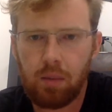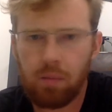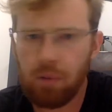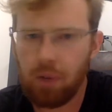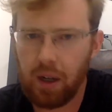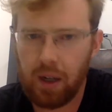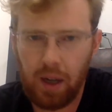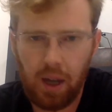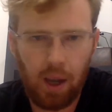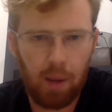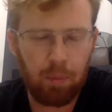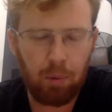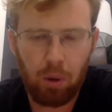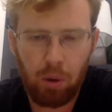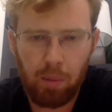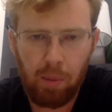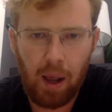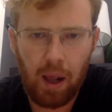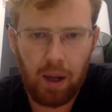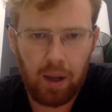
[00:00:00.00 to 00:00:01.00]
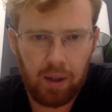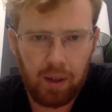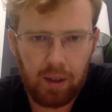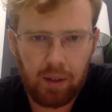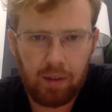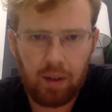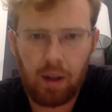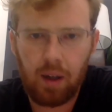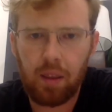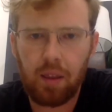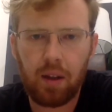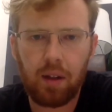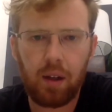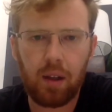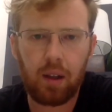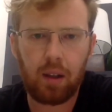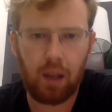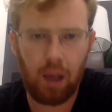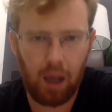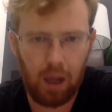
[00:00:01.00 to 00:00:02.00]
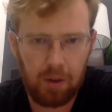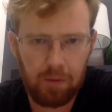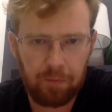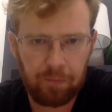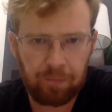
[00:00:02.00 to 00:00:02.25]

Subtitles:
brain abnormalities, anything like that.